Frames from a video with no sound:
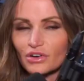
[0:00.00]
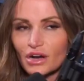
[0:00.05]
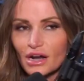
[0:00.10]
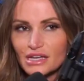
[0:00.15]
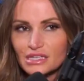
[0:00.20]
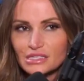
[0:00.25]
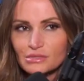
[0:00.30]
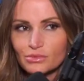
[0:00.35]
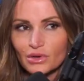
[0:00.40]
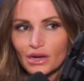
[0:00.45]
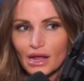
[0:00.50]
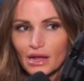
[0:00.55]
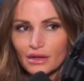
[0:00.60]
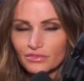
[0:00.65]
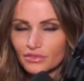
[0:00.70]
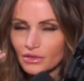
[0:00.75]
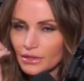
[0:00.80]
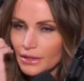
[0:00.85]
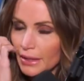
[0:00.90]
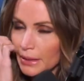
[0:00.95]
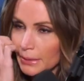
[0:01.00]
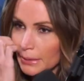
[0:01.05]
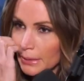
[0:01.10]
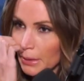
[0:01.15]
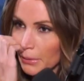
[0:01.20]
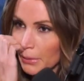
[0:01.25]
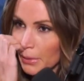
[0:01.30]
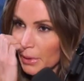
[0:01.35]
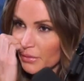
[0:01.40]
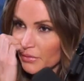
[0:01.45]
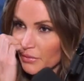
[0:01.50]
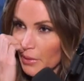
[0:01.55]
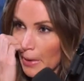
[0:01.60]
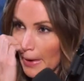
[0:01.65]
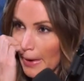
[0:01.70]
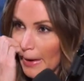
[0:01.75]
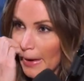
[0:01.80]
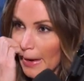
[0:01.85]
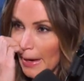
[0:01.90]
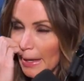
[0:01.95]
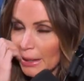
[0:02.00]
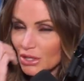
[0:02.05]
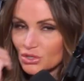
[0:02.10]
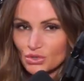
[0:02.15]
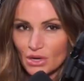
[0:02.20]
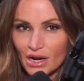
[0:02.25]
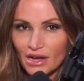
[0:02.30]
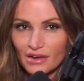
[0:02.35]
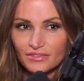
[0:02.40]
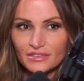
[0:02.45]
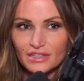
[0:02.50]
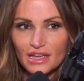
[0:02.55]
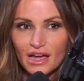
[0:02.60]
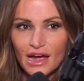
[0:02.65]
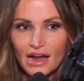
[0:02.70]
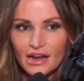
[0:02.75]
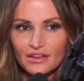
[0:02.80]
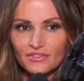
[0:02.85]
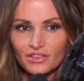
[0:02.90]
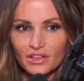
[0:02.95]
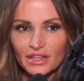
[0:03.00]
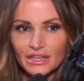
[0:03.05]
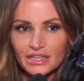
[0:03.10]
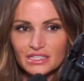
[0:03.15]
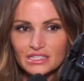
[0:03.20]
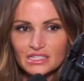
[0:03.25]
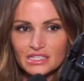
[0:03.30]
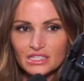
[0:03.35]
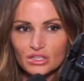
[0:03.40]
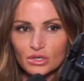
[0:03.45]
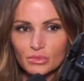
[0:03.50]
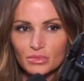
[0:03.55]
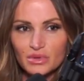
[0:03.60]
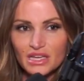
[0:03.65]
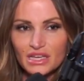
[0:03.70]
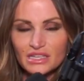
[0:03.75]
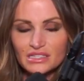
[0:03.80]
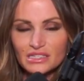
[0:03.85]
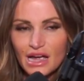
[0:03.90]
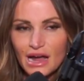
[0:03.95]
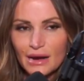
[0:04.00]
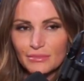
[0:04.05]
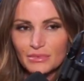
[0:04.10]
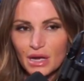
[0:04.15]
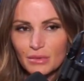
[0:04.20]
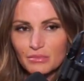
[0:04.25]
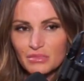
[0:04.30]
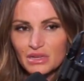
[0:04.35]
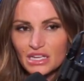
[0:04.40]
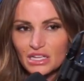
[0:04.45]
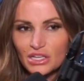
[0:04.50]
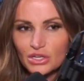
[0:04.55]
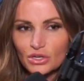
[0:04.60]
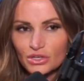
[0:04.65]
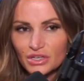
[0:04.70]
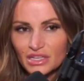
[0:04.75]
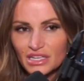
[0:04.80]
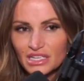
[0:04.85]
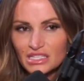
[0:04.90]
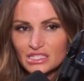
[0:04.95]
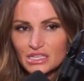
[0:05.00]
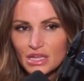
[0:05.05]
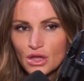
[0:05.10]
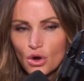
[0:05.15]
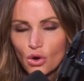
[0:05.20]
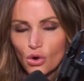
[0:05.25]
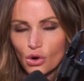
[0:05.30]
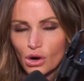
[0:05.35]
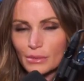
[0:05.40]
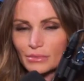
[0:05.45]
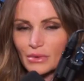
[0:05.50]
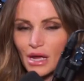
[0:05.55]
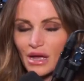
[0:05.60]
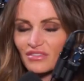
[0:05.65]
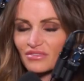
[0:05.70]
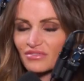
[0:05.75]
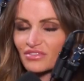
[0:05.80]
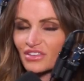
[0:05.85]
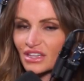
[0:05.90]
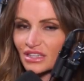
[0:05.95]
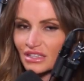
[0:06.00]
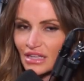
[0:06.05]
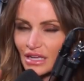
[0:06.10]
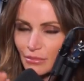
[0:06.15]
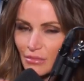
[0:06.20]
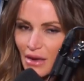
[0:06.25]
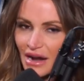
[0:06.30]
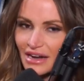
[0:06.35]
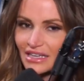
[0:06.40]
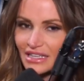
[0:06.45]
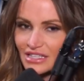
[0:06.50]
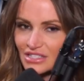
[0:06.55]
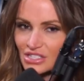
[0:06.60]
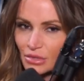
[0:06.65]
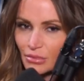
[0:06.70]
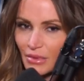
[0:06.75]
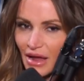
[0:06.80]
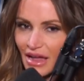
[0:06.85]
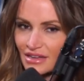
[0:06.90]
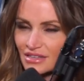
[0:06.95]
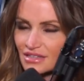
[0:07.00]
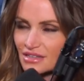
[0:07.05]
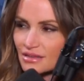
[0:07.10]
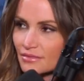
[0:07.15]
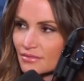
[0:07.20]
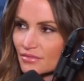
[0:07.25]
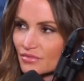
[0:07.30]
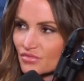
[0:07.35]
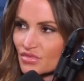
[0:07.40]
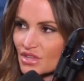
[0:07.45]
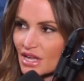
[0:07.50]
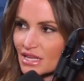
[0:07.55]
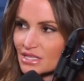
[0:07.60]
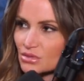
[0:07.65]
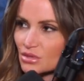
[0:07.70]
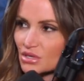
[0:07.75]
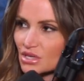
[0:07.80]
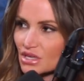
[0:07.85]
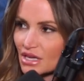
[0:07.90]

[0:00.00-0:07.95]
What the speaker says: us, when I feel like a little bit of a drift, I feel like it's either because I'm not meeting your needs or I'm not feeling like my needs are met. And that's when you